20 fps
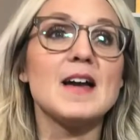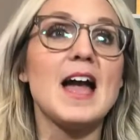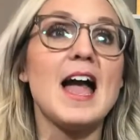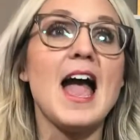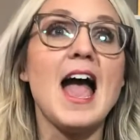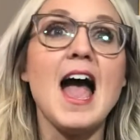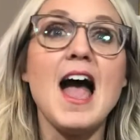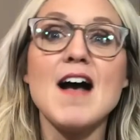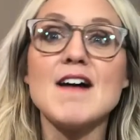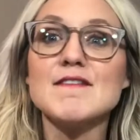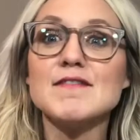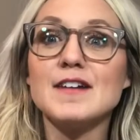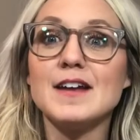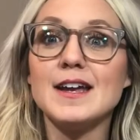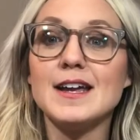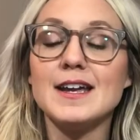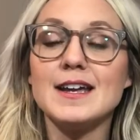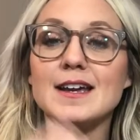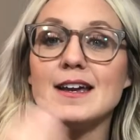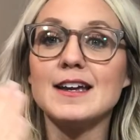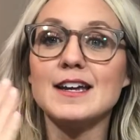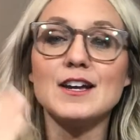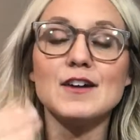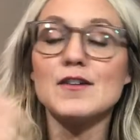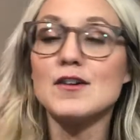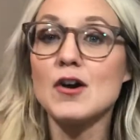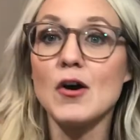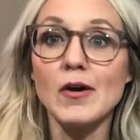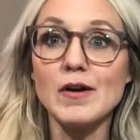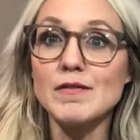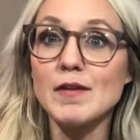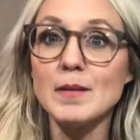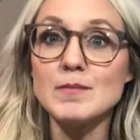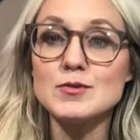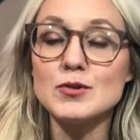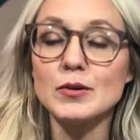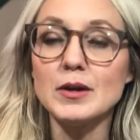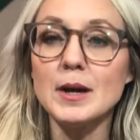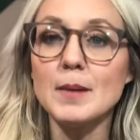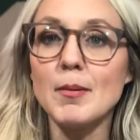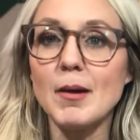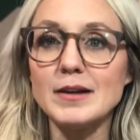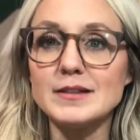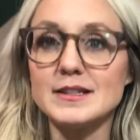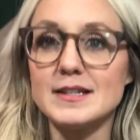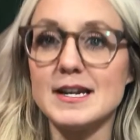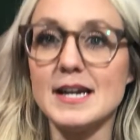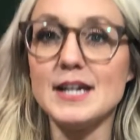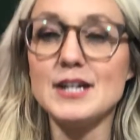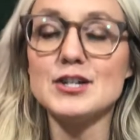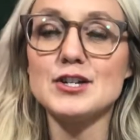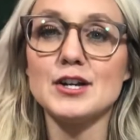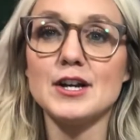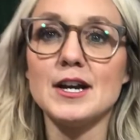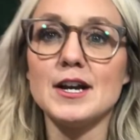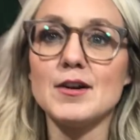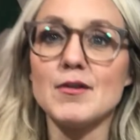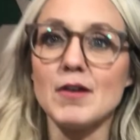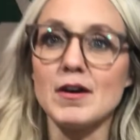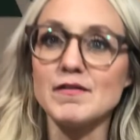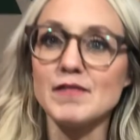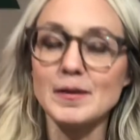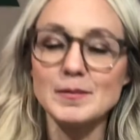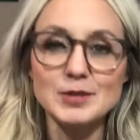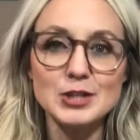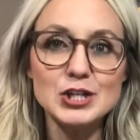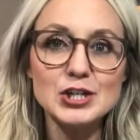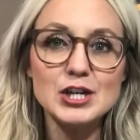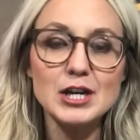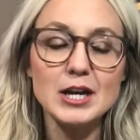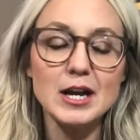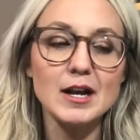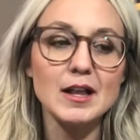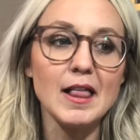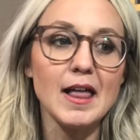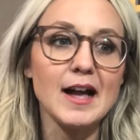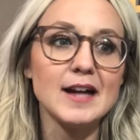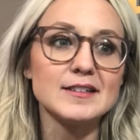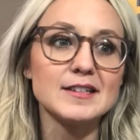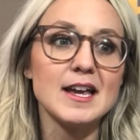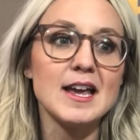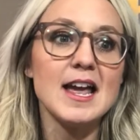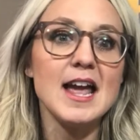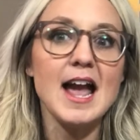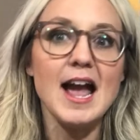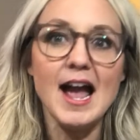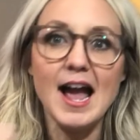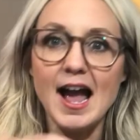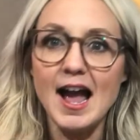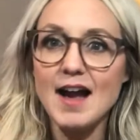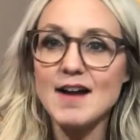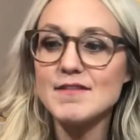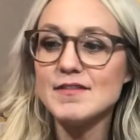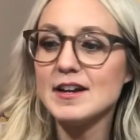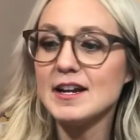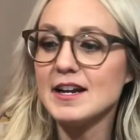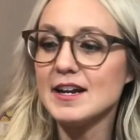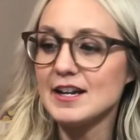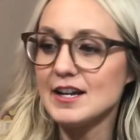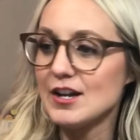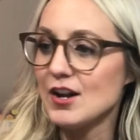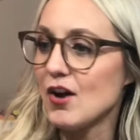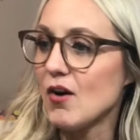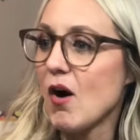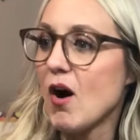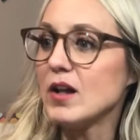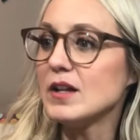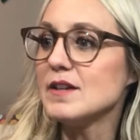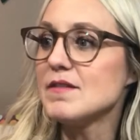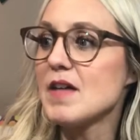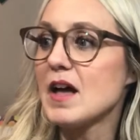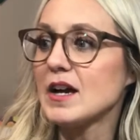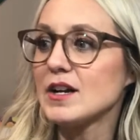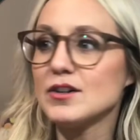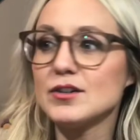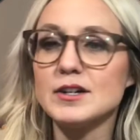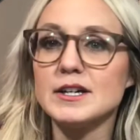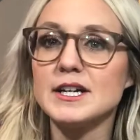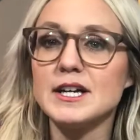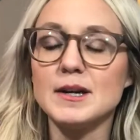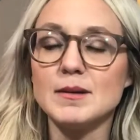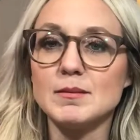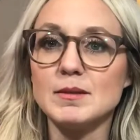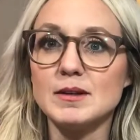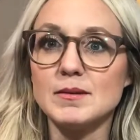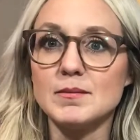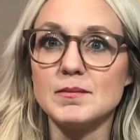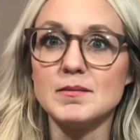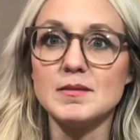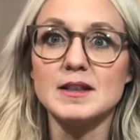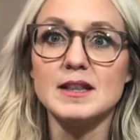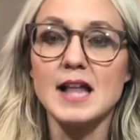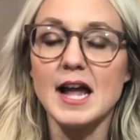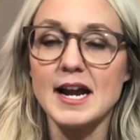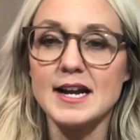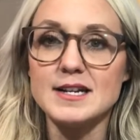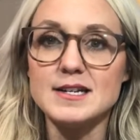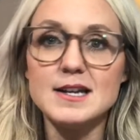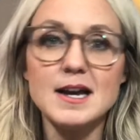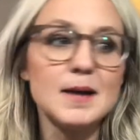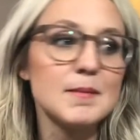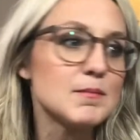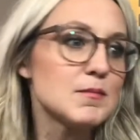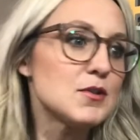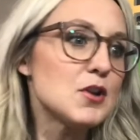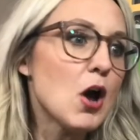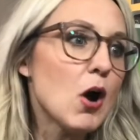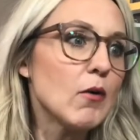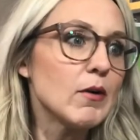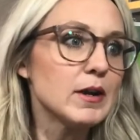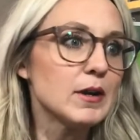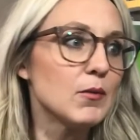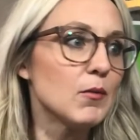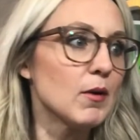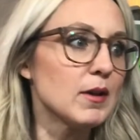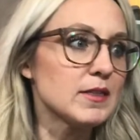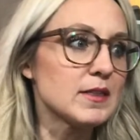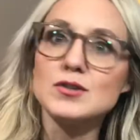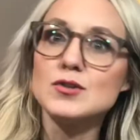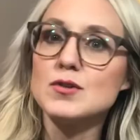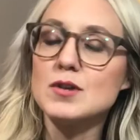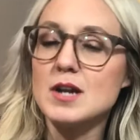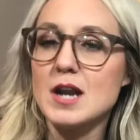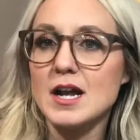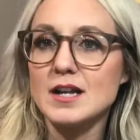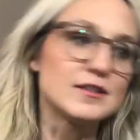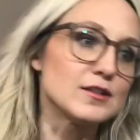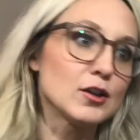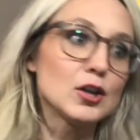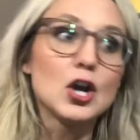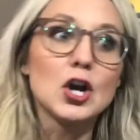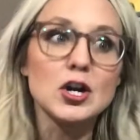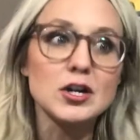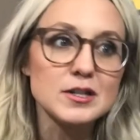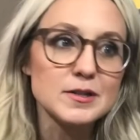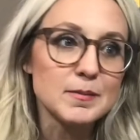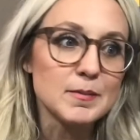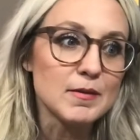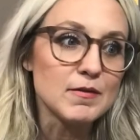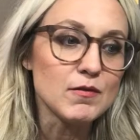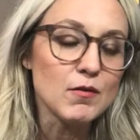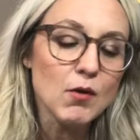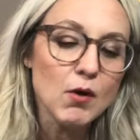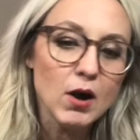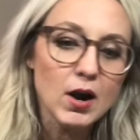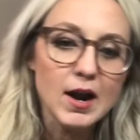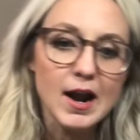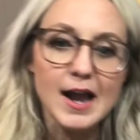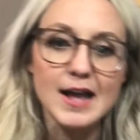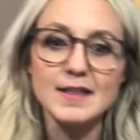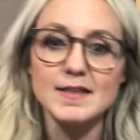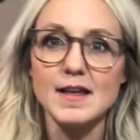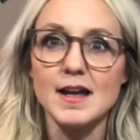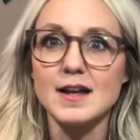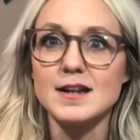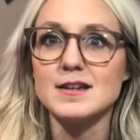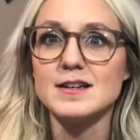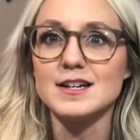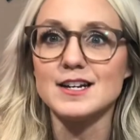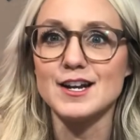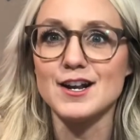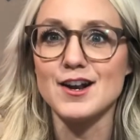having, if I'm doing a presentation or if I'm teaching a class, having, all of that curriculum lined up, knowing what the student has learned before, and then,